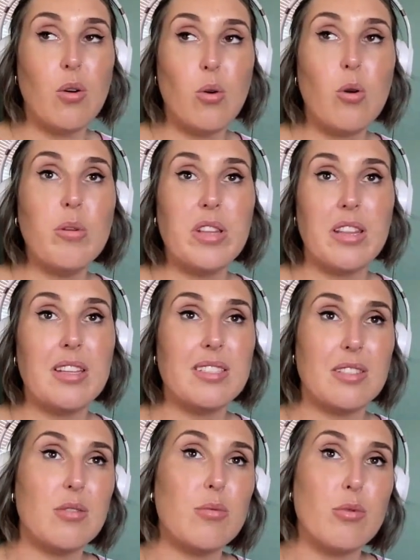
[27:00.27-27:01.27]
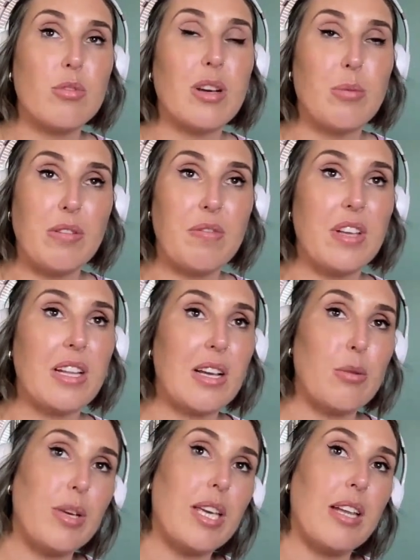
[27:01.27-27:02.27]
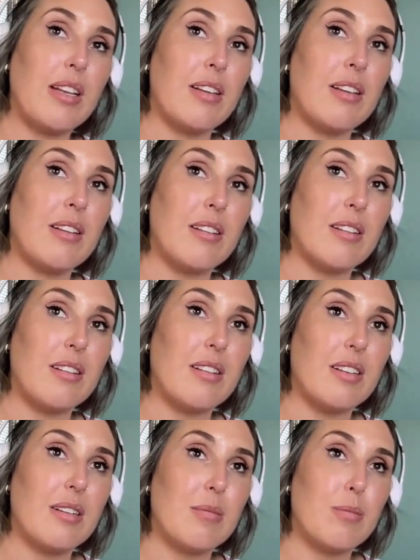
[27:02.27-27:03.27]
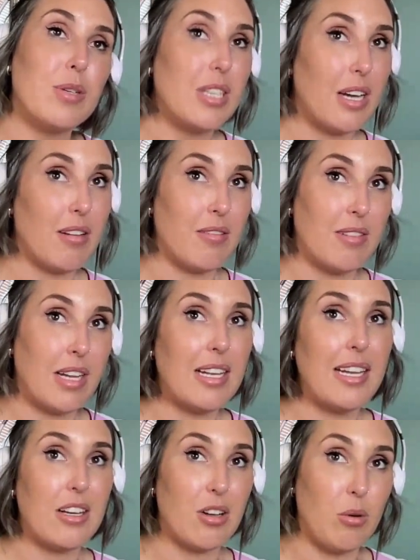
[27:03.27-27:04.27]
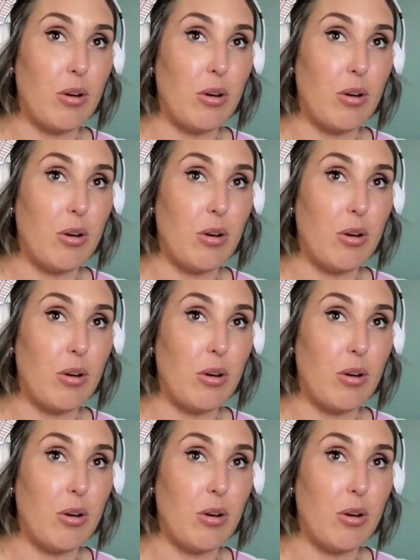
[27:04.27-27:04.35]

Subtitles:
or whether this is a rule that we feel like we can put down and let go